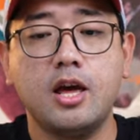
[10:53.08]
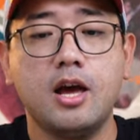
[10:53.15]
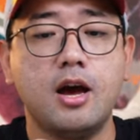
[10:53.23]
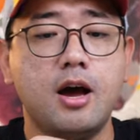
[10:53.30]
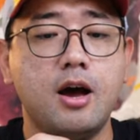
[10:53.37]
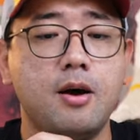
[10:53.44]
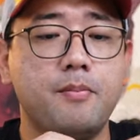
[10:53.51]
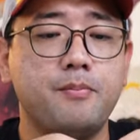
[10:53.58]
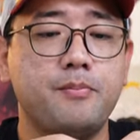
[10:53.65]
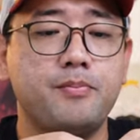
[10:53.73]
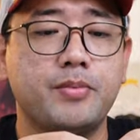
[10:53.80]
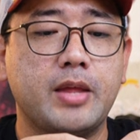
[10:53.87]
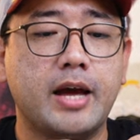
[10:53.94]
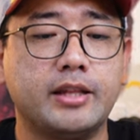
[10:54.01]

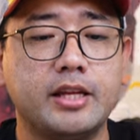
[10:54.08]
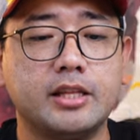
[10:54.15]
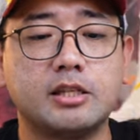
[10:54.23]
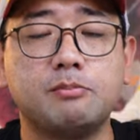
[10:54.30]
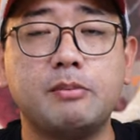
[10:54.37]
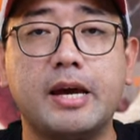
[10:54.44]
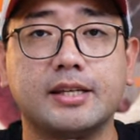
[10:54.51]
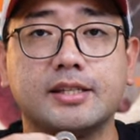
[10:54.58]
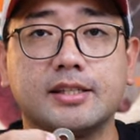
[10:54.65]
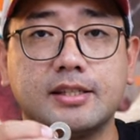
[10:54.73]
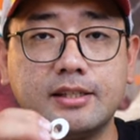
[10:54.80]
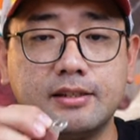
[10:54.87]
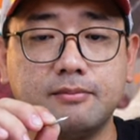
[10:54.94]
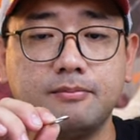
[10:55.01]
um, at its
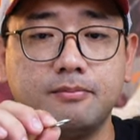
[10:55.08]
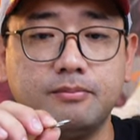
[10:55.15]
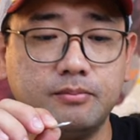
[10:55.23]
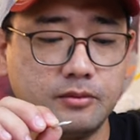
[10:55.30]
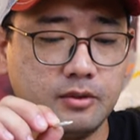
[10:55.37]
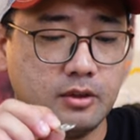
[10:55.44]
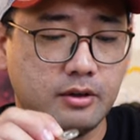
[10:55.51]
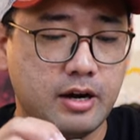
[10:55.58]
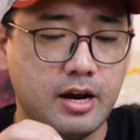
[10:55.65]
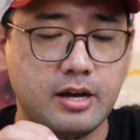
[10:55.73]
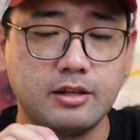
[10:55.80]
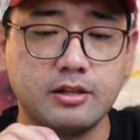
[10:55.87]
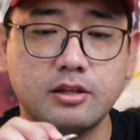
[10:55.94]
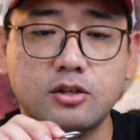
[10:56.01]
best.
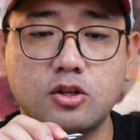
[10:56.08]
Right,